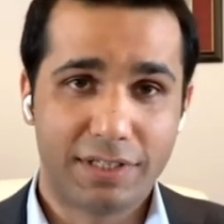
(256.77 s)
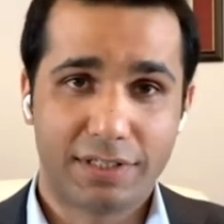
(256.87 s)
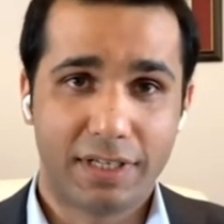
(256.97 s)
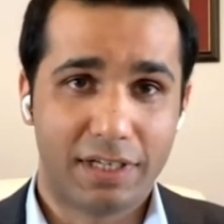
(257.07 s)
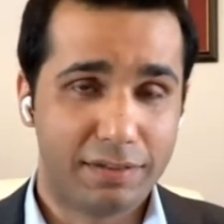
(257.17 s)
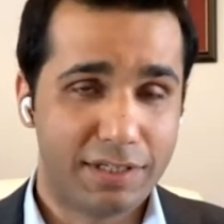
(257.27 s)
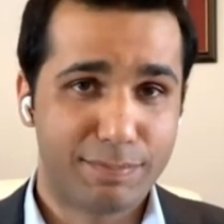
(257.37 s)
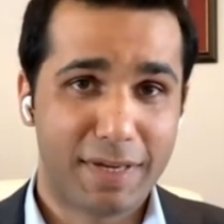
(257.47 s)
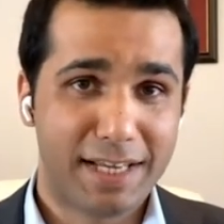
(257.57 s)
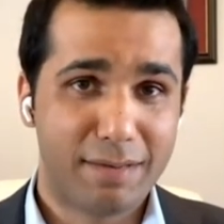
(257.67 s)
this uh,
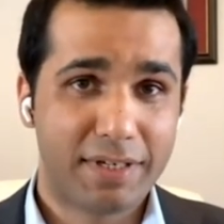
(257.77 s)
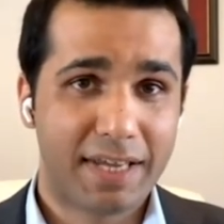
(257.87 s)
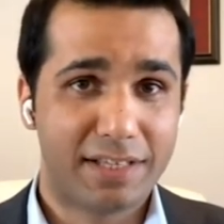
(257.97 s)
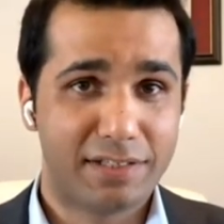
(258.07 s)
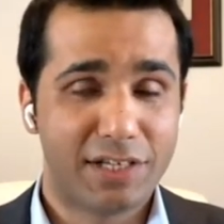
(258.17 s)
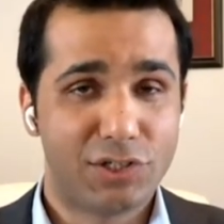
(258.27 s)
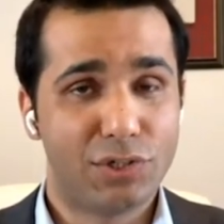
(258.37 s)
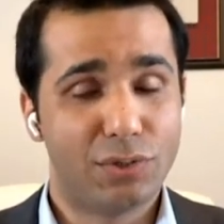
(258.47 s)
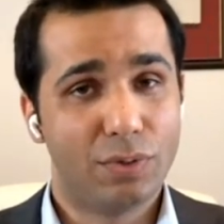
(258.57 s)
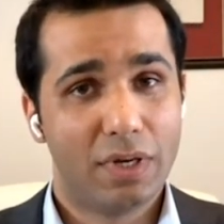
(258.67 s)
this pandemic has led
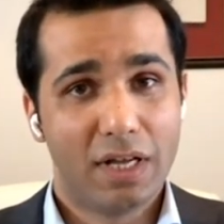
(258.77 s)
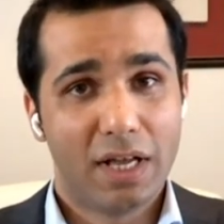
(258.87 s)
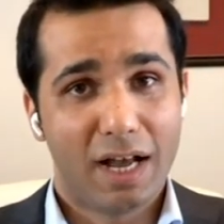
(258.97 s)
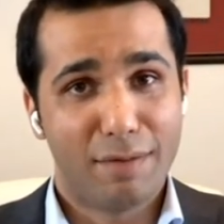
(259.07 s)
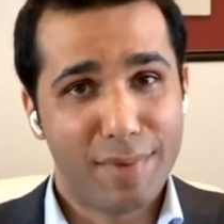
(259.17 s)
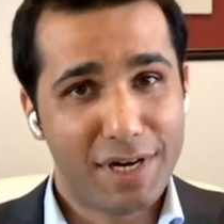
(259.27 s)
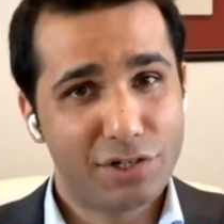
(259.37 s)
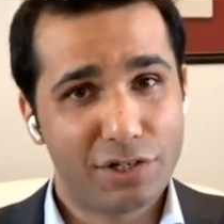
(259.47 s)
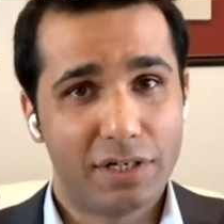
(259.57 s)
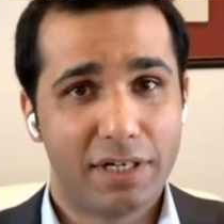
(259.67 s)
to a
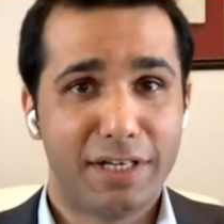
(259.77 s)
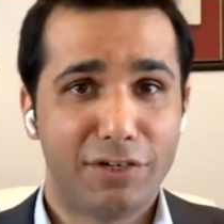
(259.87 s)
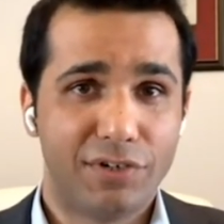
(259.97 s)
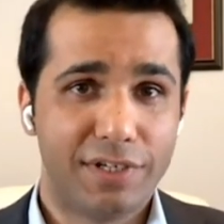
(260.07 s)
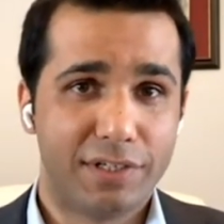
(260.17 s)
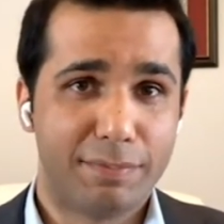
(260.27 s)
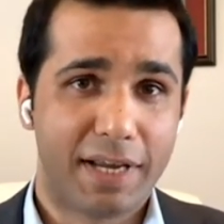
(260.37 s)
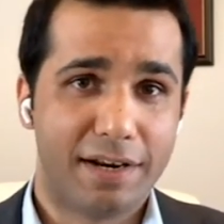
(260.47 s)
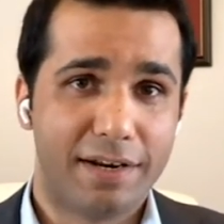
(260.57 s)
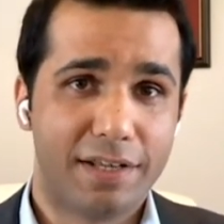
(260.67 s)
major increase in
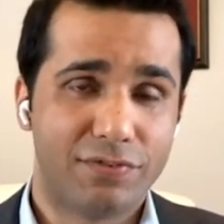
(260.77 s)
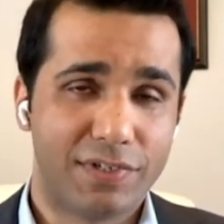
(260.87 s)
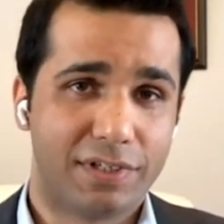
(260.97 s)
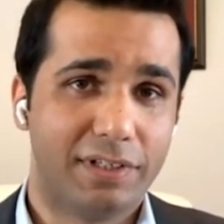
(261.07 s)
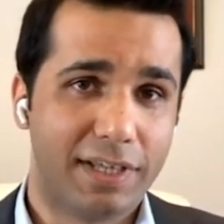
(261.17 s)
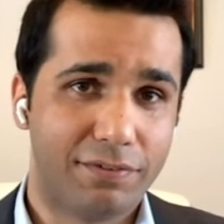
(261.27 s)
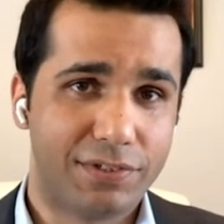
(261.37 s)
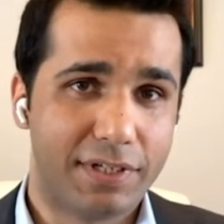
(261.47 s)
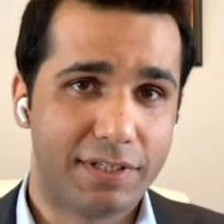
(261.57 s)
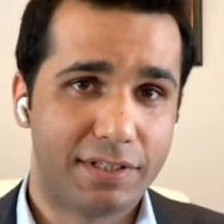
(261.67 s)
Canada's fiscal
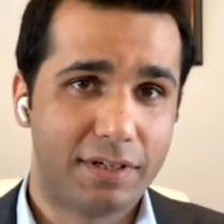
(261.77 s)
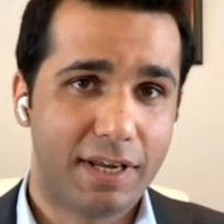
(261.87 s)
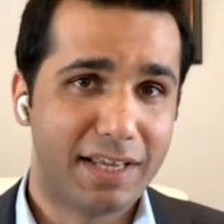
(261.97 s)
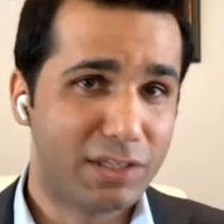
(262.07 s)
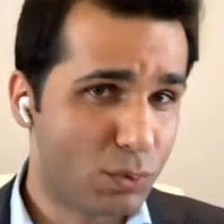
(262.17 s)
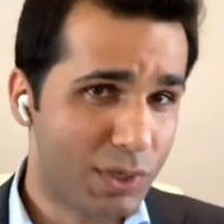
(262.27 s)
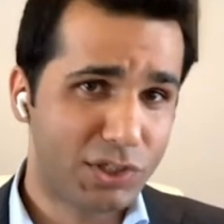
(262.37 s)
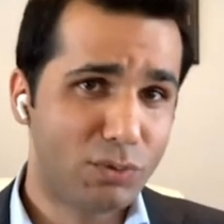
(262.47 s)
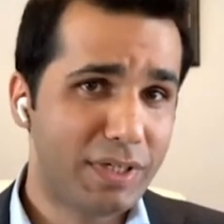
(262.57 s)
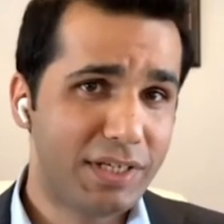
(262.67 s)
deficits. And the
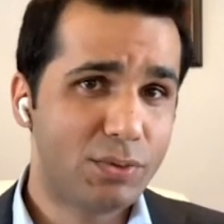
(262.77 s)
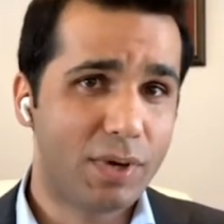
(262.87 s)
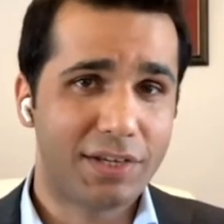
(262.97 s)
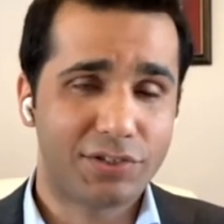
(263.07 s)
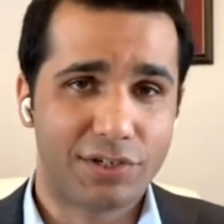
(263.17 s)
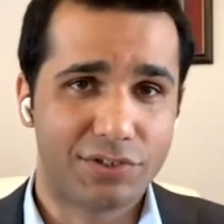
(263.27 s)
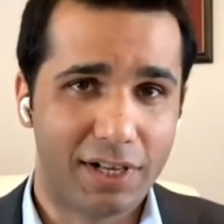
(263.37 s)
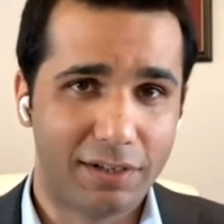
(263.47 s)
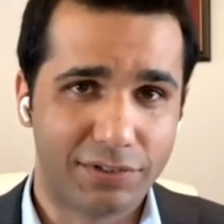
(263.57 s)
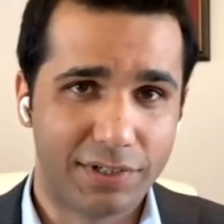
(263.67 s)
question we need to ask
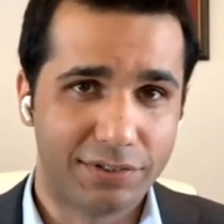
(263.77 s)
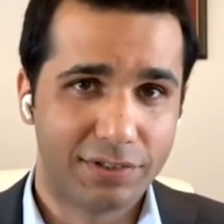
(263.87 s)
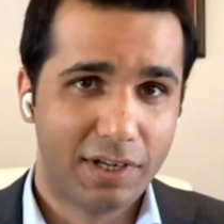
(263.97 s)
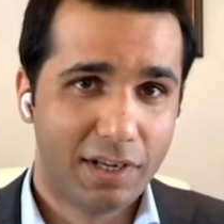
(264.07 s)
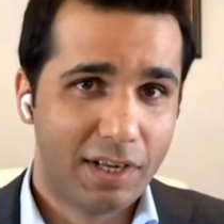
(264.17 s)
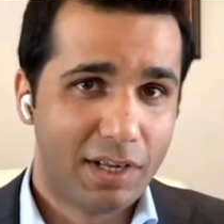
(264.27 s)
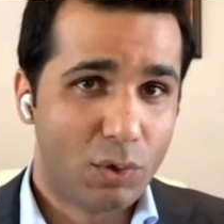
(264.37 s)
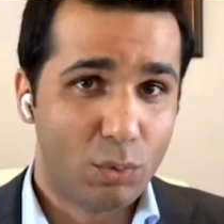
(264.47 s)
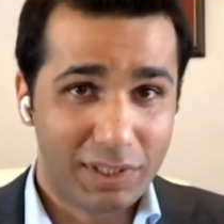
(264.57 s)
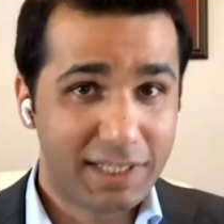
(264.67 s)
ourselves is,
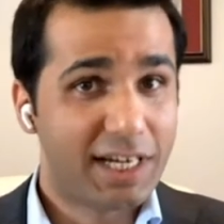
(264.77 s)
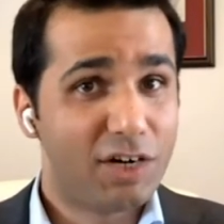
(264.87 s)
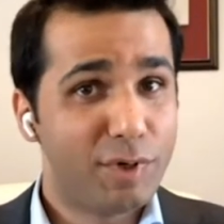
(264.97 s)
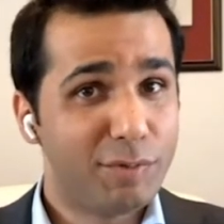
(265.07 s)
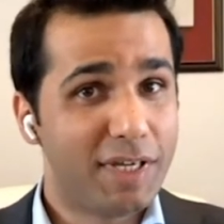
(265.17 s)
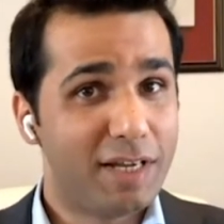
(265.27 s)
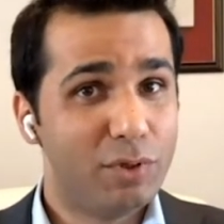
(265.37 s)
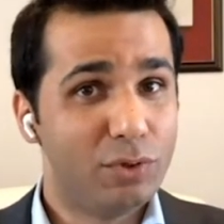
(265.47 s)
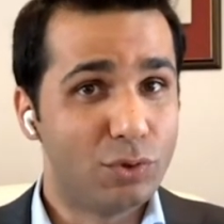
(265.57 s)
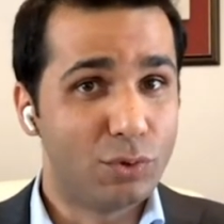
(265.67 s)
will the government be
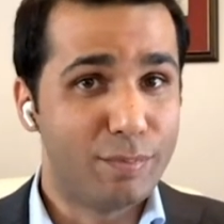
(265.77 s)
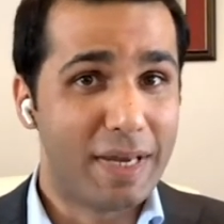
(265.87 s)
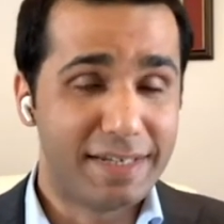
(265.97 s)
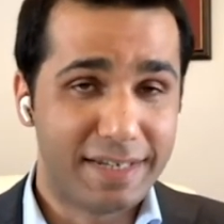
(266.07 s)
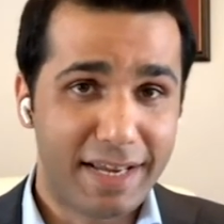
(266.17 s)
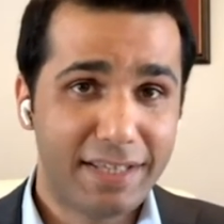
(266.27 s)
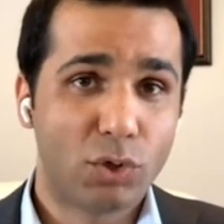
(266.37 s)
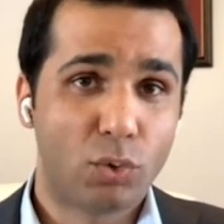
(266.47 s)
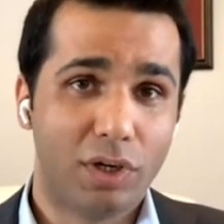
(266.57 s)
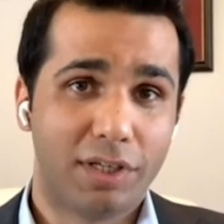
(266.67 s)
able to
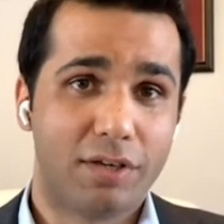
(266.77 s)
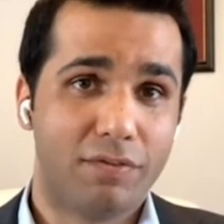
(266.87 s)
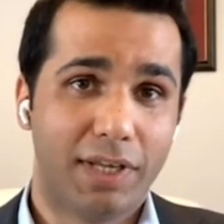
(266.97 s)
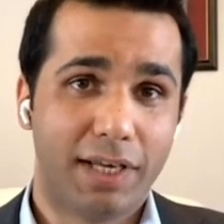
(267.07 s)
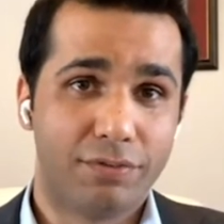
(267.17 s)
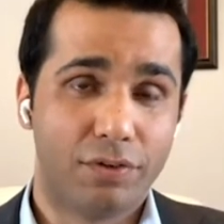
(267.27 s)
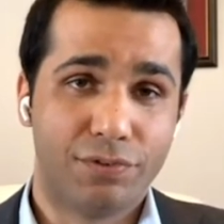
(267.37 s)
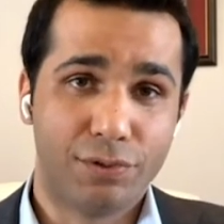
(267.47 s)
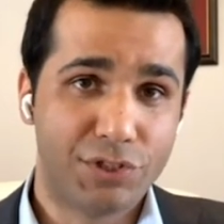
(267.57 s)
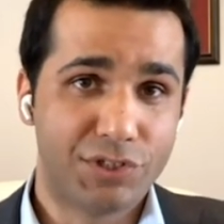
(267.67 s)
maintain the quality of life
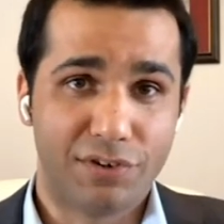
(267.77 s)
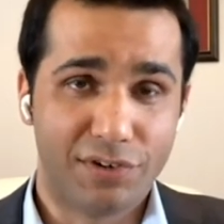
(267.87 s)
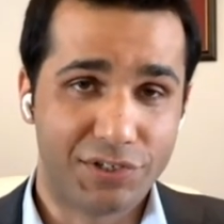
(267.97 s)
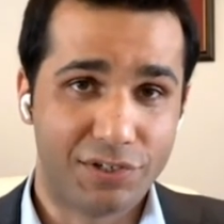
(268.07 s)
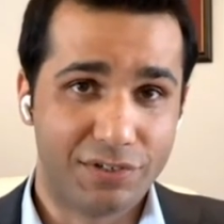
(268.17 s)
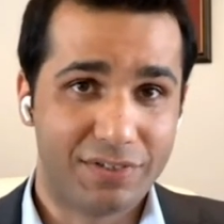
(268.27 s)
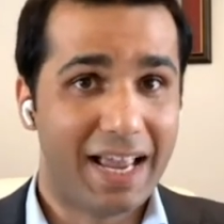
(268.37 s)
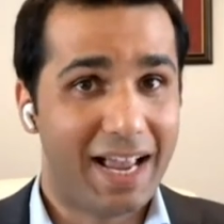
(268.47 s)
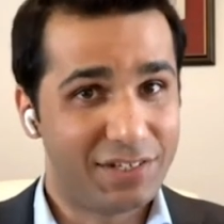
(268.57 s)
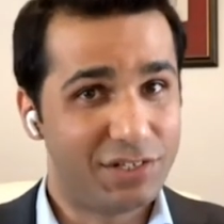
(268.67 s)
of future generations
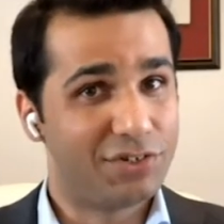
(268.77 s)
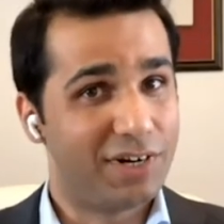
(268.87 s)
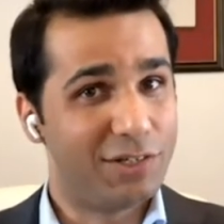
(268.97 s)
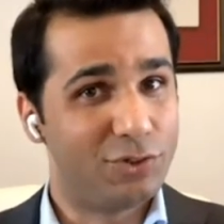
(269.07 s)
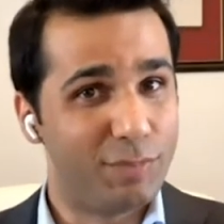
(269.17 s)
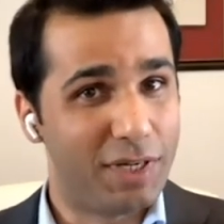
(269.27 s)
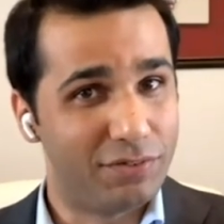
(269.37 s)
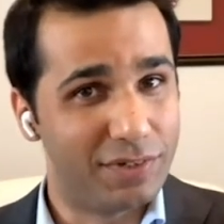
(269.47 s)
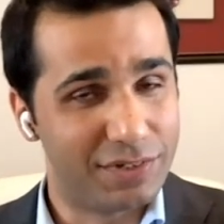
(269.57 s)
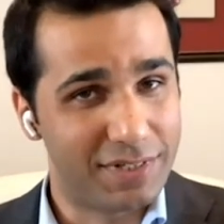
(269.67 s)
as it tries to
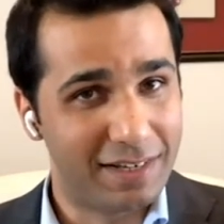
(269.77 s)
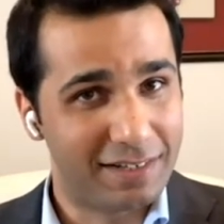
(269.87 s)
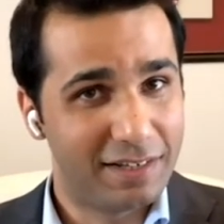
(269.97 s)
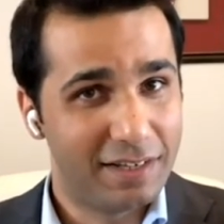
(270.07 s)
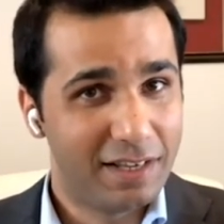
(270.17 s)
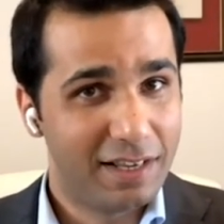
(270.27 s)
pay for its debt?